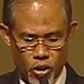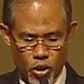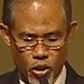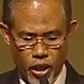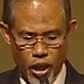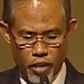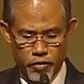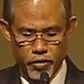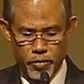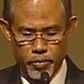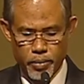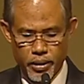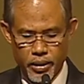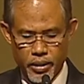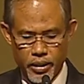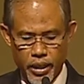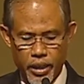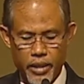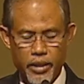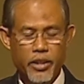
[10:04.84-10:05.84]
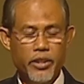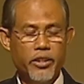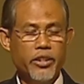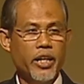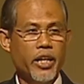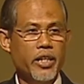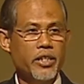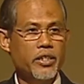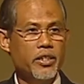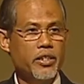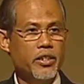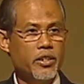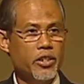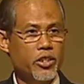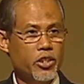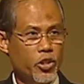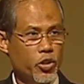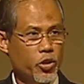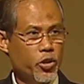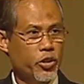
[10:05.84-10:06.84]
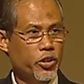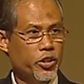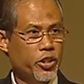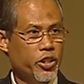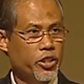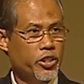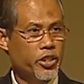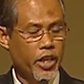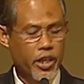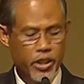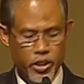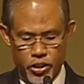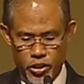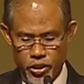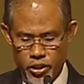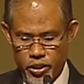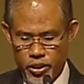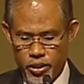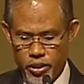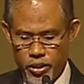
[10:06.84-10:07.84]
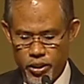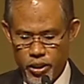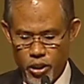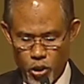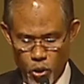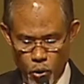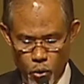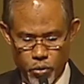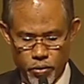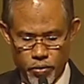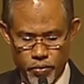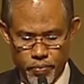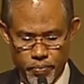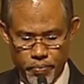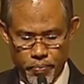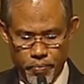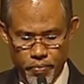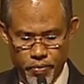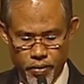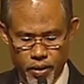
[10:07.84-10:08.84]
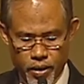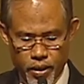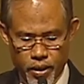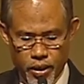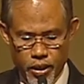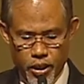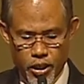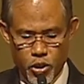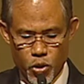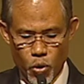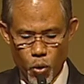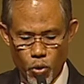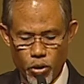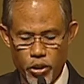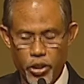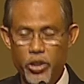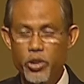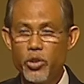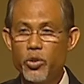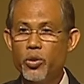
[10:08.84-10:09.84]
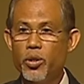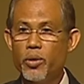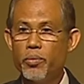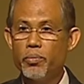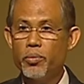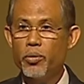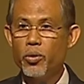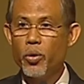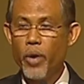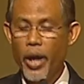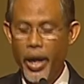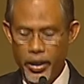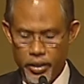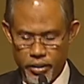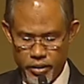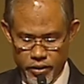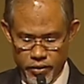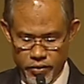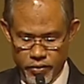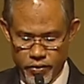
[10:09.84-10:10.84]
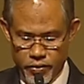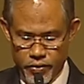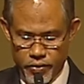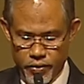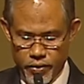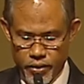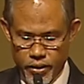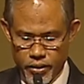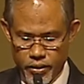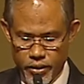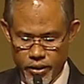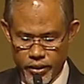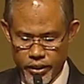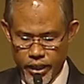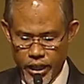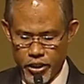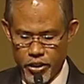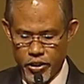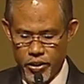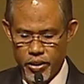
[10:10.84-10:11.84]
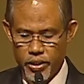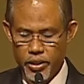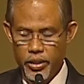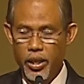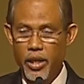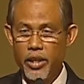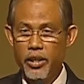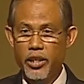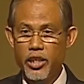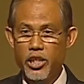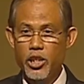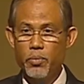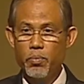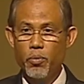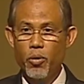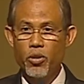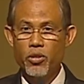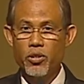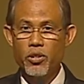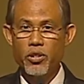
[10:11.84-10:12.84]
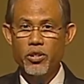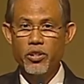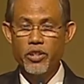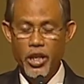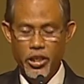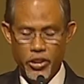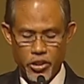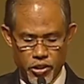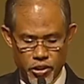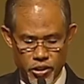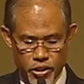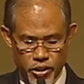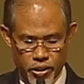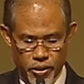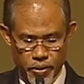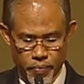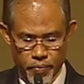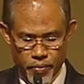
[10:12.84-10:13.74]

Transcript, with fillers: or government can address the security challenges alone. It's only through a proactive detection and response strategy